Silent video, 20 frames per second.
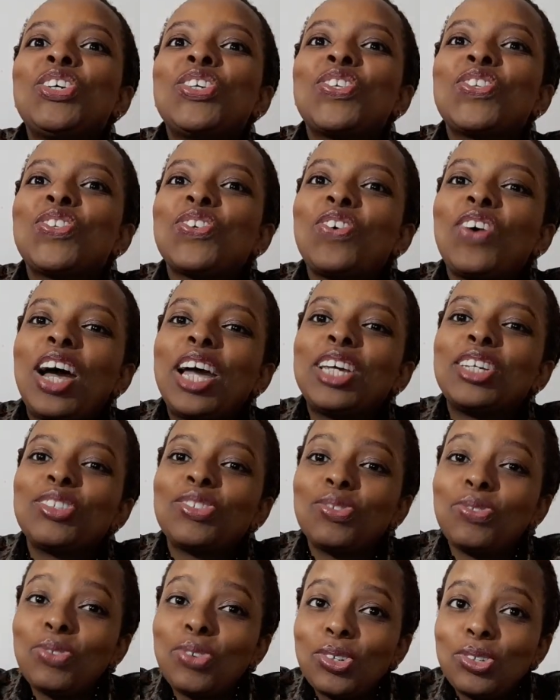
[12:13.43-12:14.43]
So I
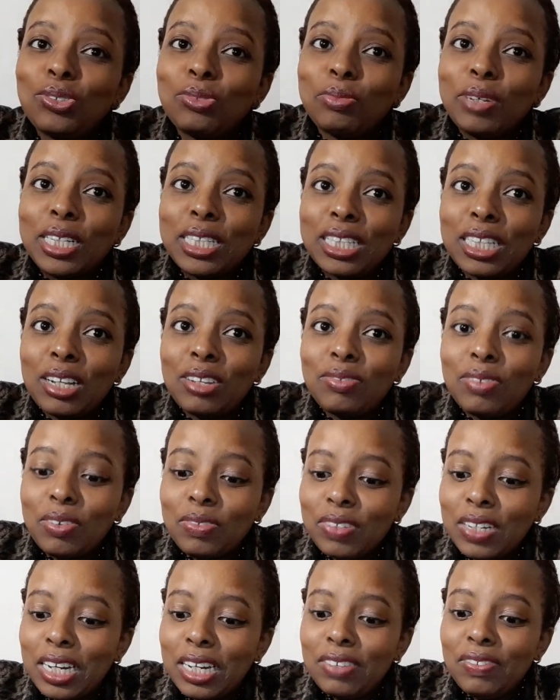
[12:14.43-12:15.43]
swore to myself
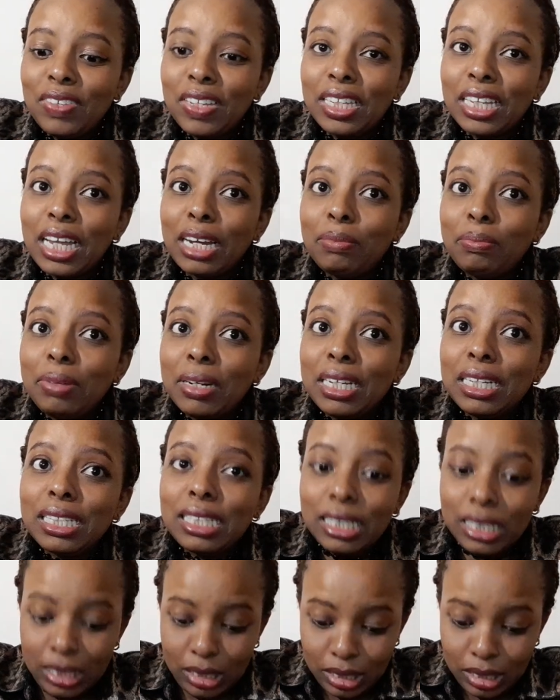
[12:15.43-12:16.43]
after leaving that place,